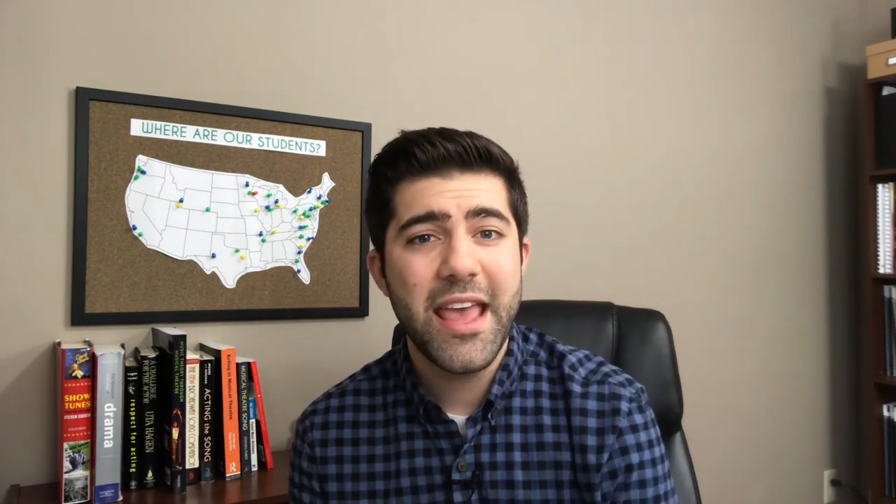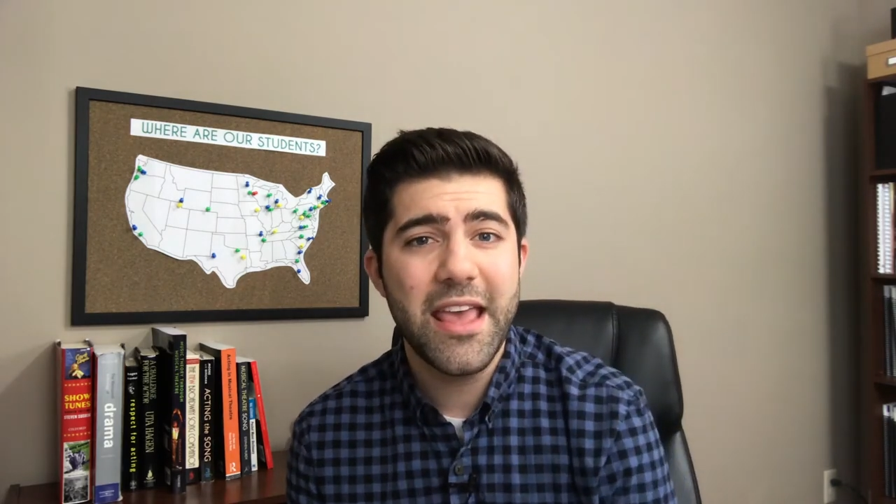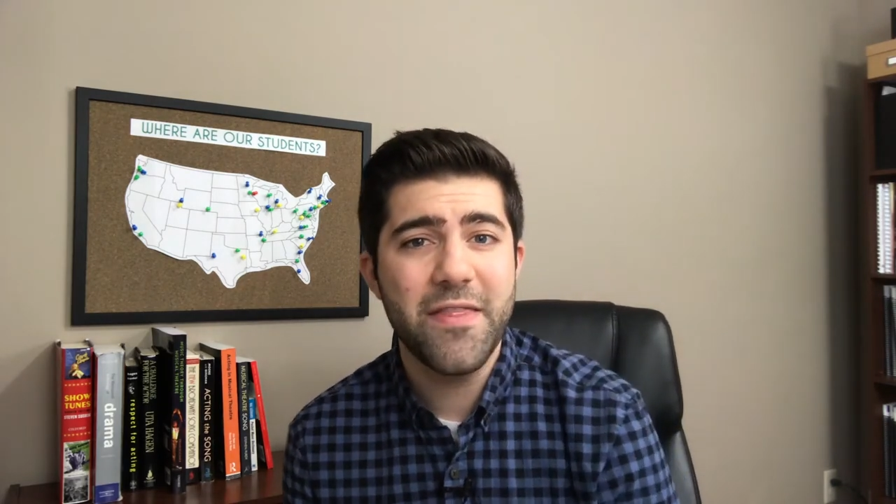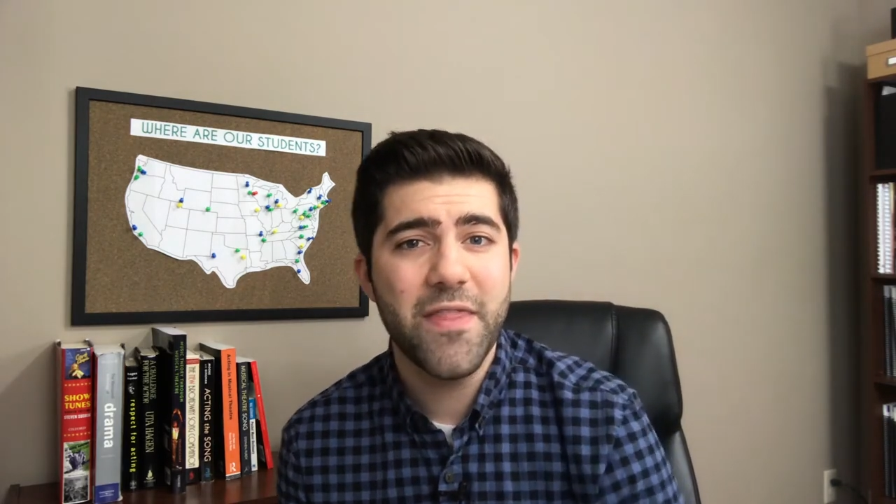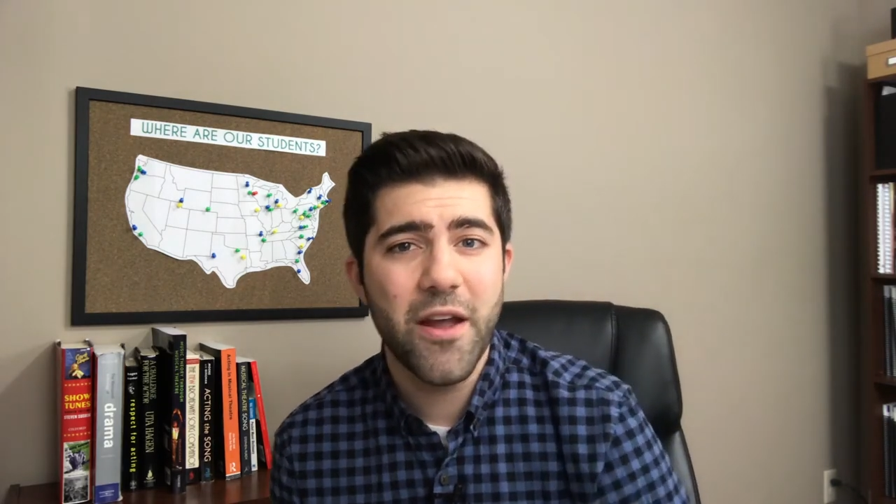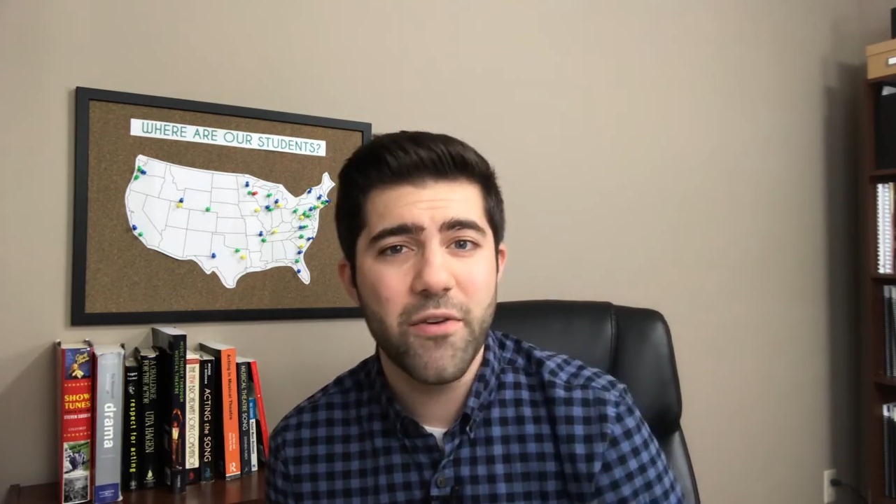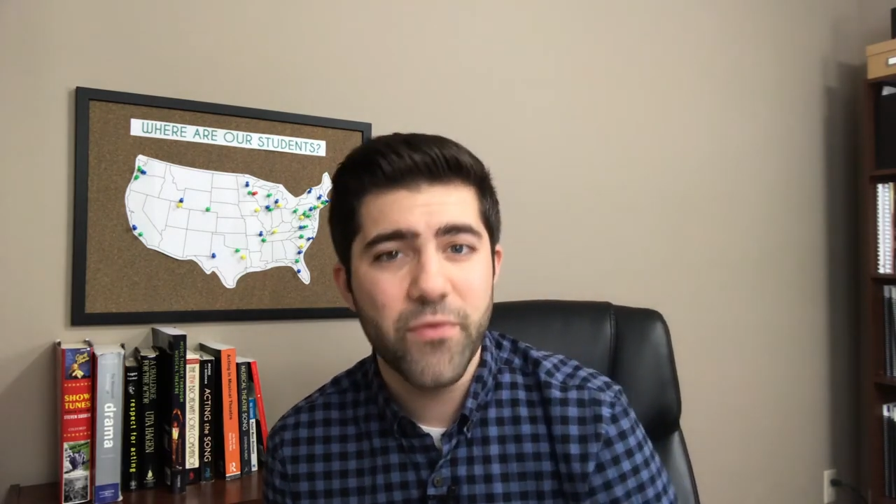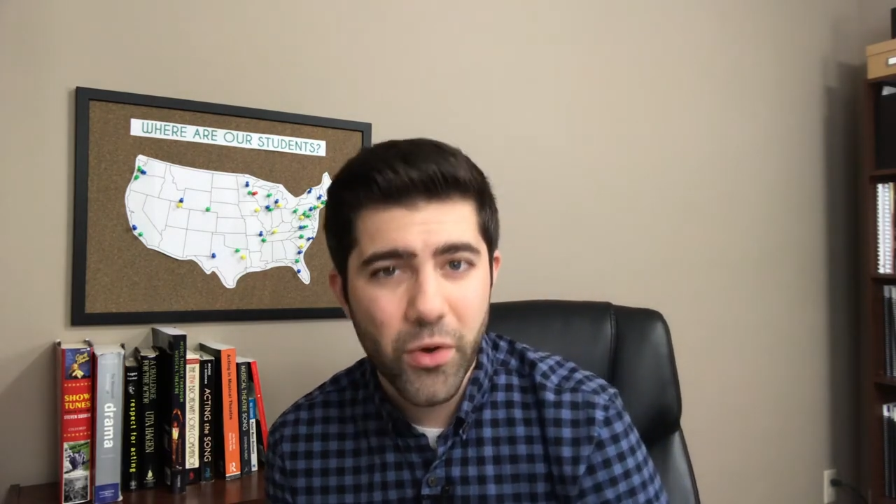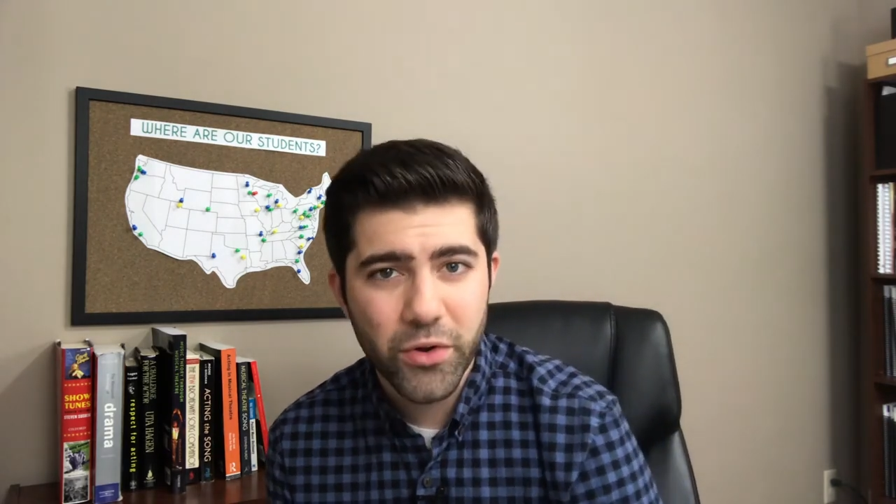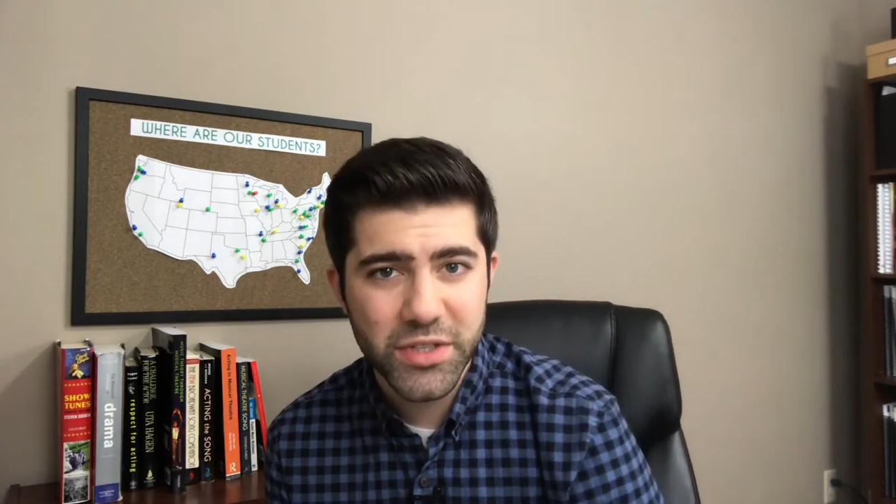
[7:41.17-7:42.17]
in their
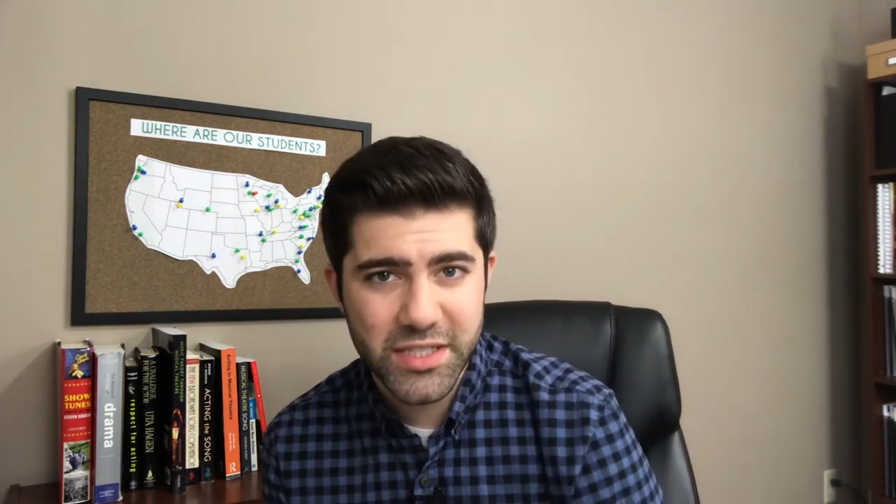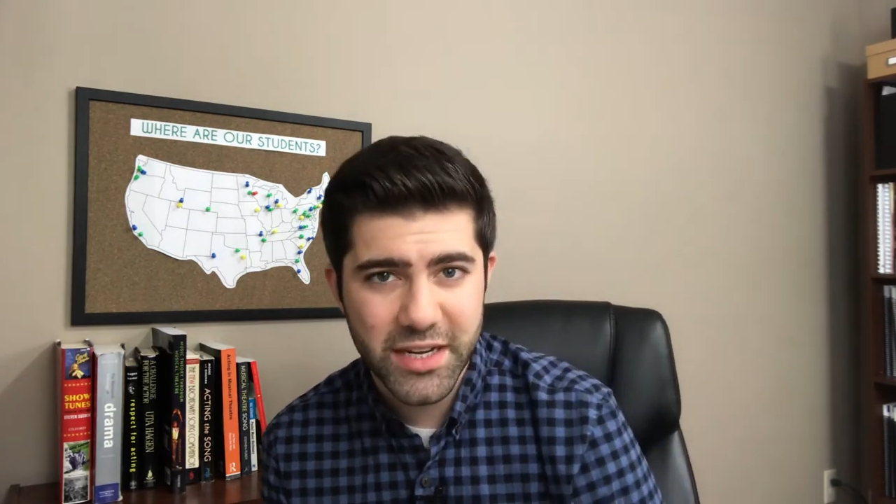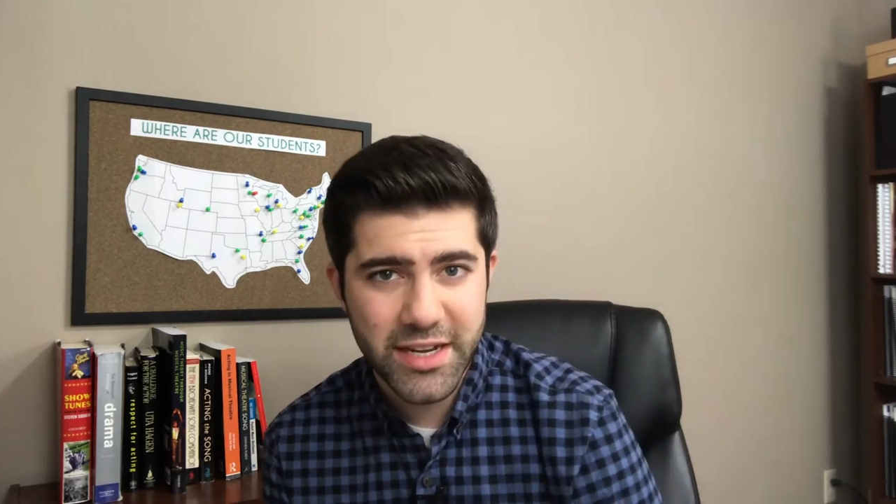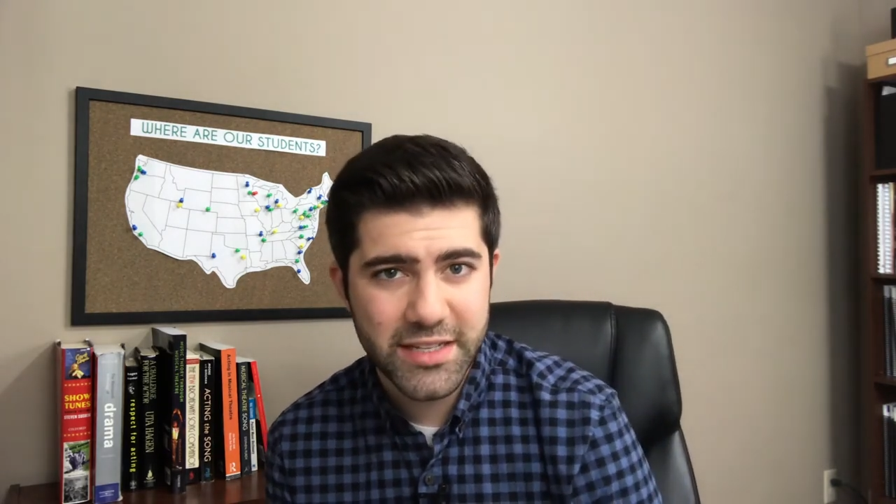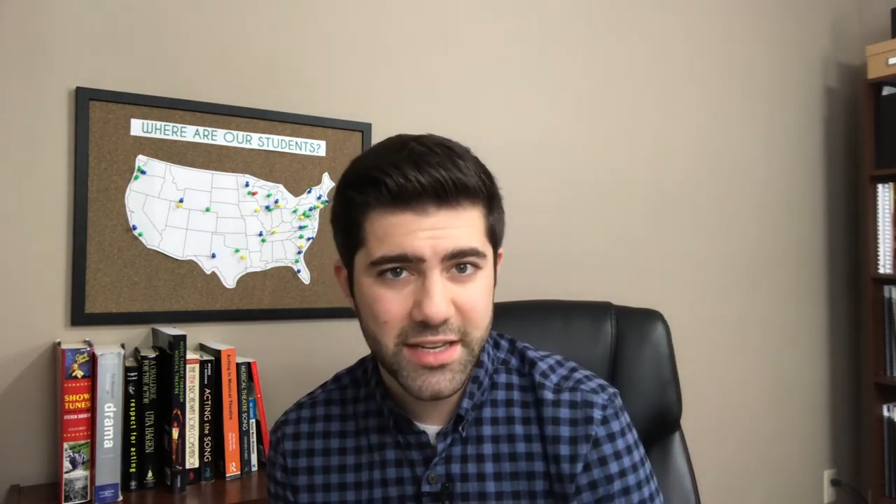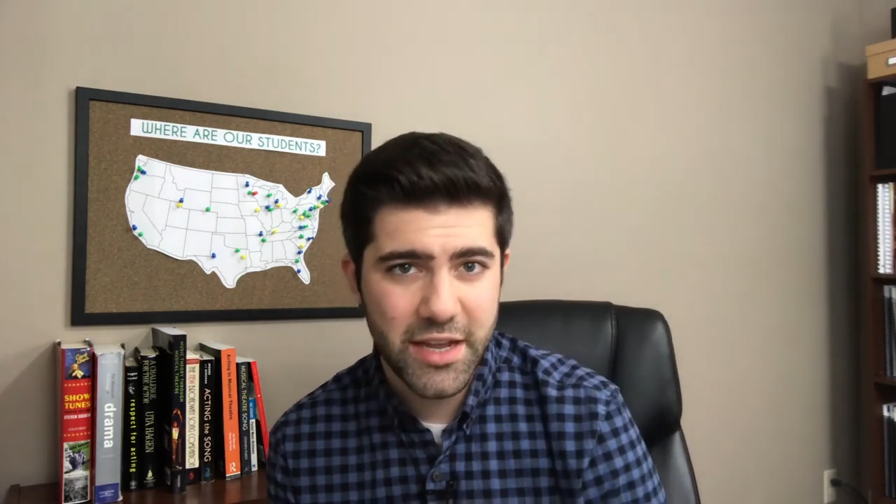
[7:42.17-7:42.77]
vocal studies